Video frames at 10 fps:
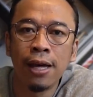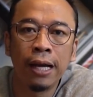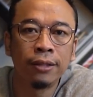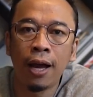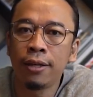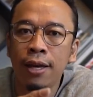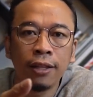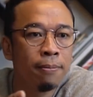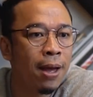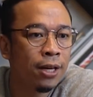that I
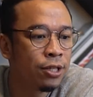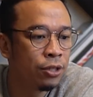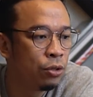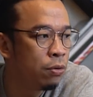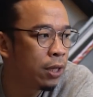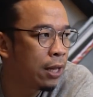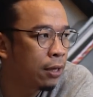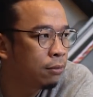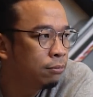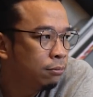can't imagine doing like